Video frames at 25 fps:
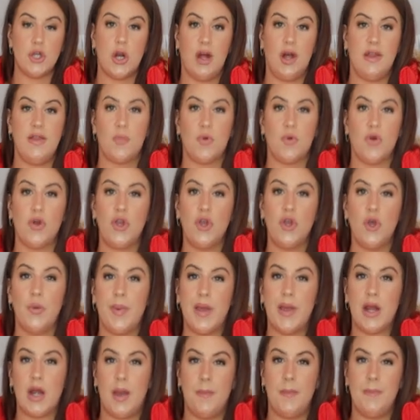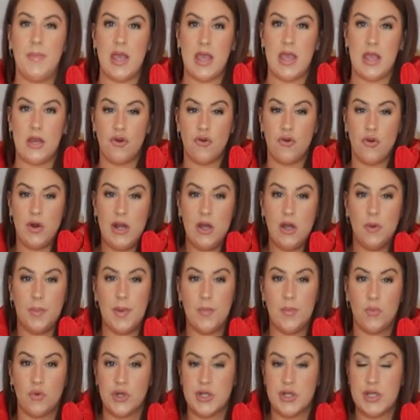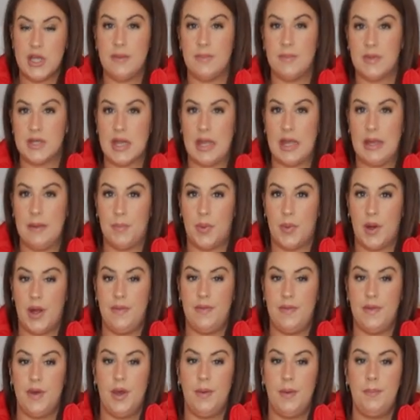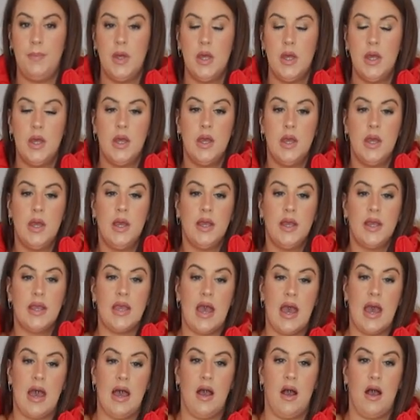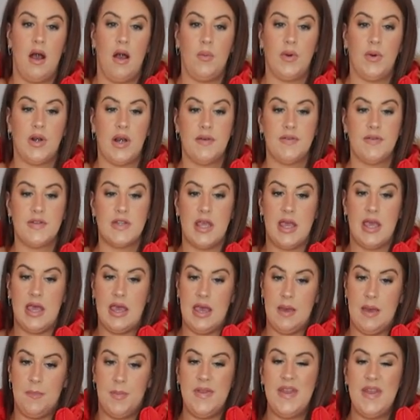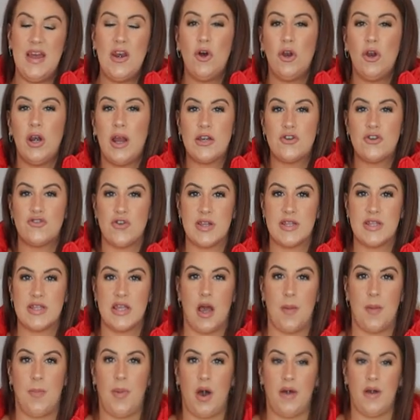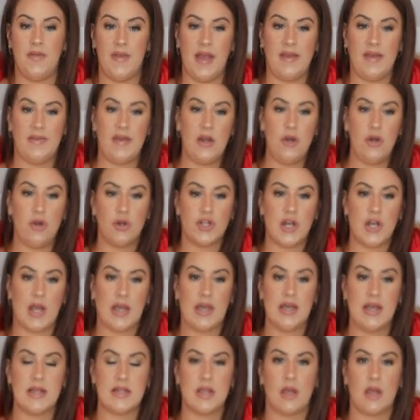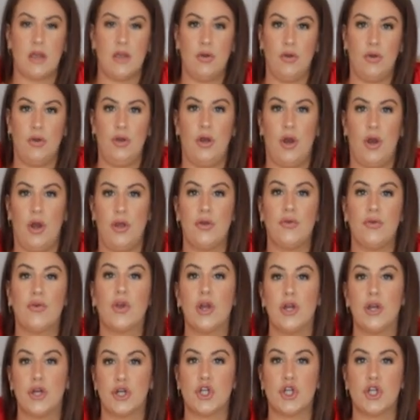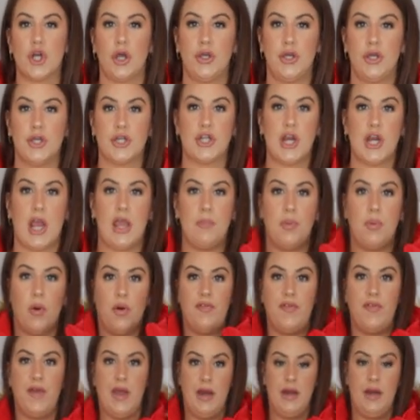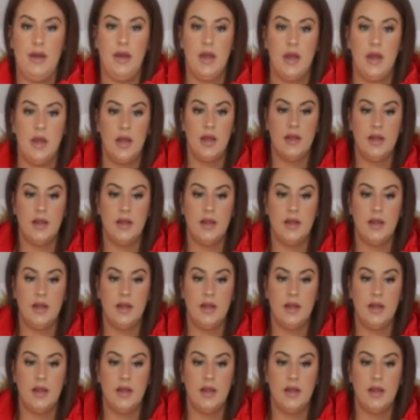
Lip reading: Do you like them? Or are you a bit like me and you're a little bit more intimidated by them? Yeah, I would love to hear. But they're not like dressy up, are they? They're not jackets that are, you know, you're going to show your shape off in.